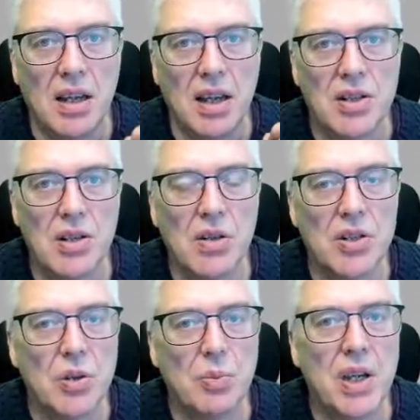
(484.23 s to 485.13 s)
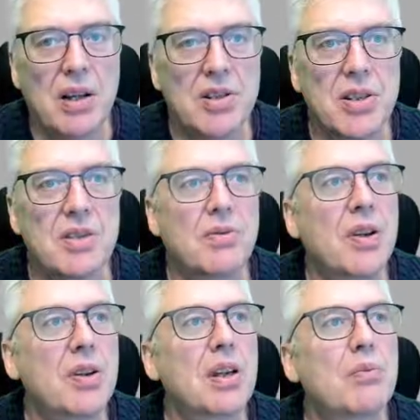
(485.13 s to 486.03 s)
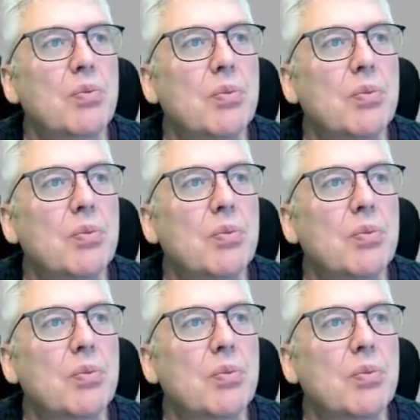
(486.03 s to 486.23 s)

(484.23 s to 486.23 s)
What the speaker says: as long as your PLC is running,